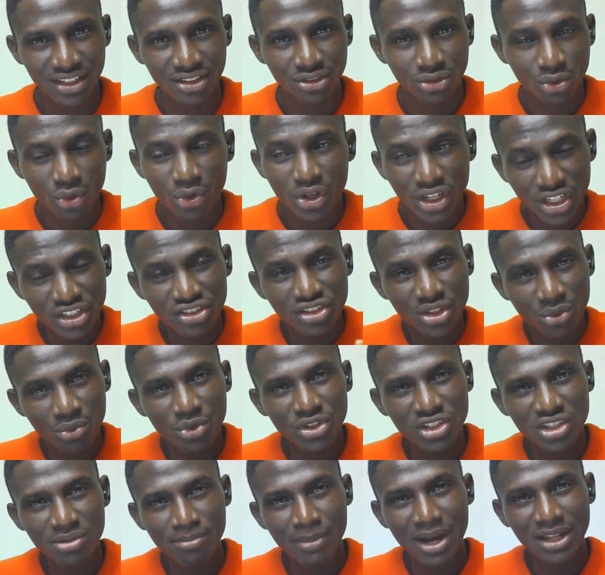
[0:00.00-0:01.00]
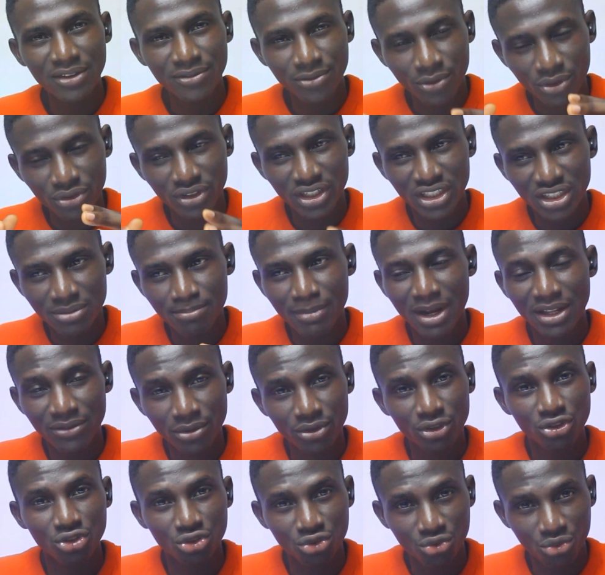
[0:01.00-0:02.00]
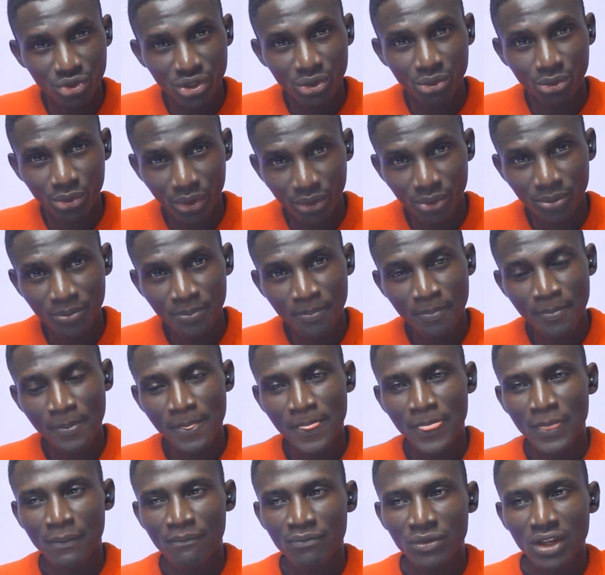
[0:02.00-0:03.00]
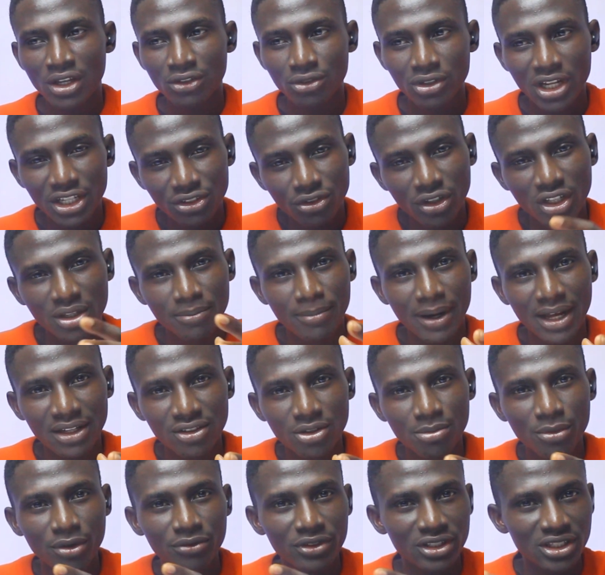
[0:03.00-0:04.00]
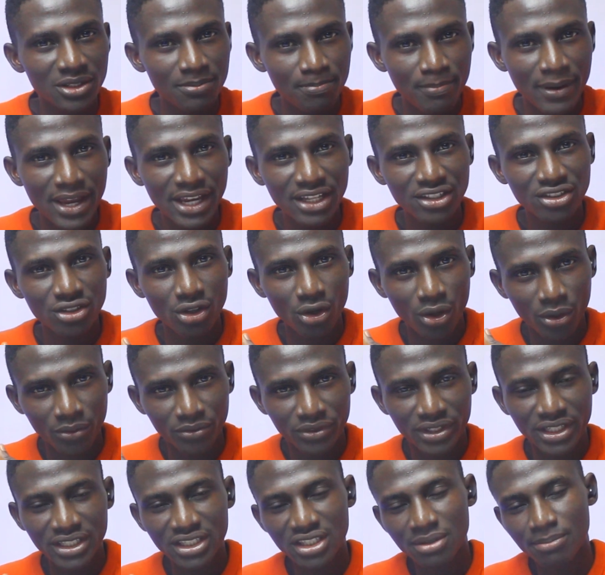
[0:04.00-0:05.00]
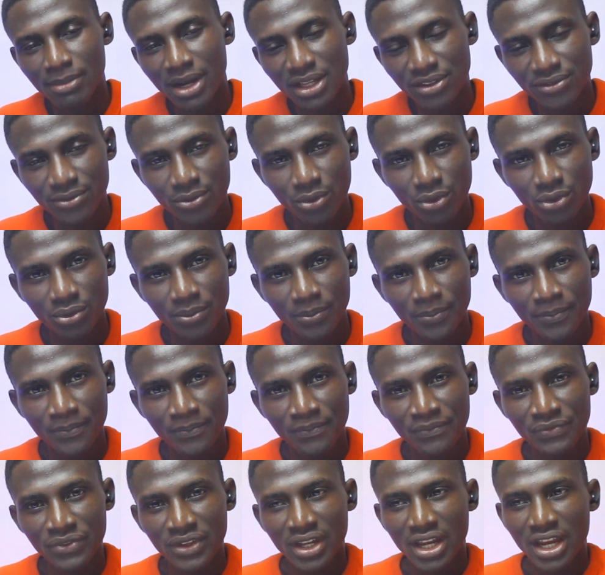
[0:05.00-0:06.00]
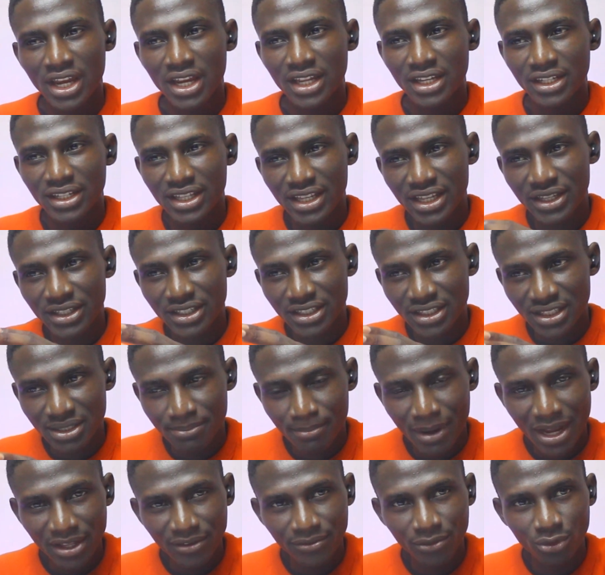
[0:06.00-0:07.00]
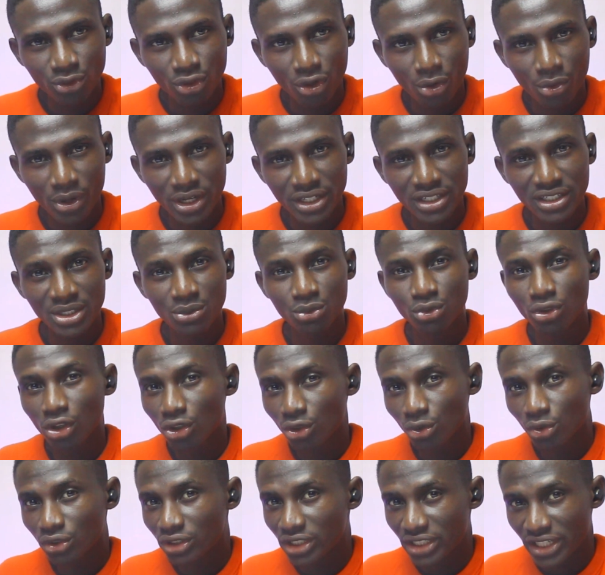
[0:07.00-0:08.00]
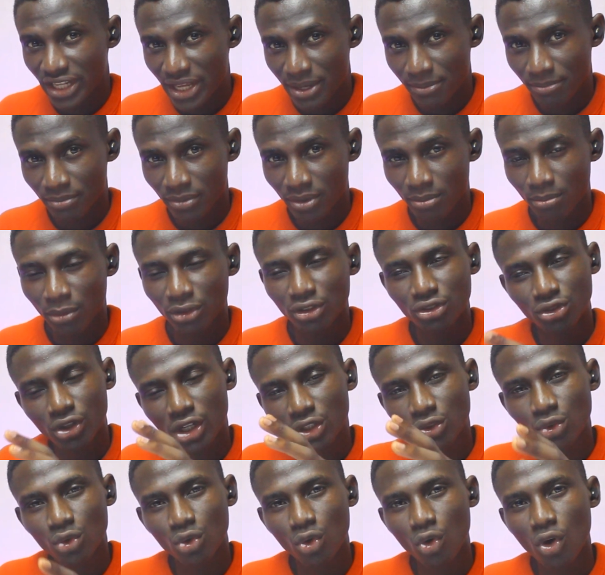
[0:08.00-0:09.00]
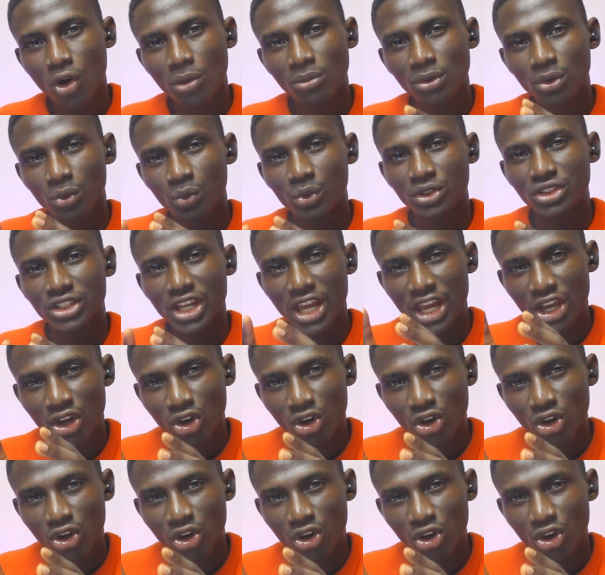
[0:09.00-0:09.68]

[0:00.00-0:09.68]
So it's a real smartphone. This smartphone is real. So let's talk about some of the specs of this smartphone. The smartphone currently, we don't know the name, but it's going to come with a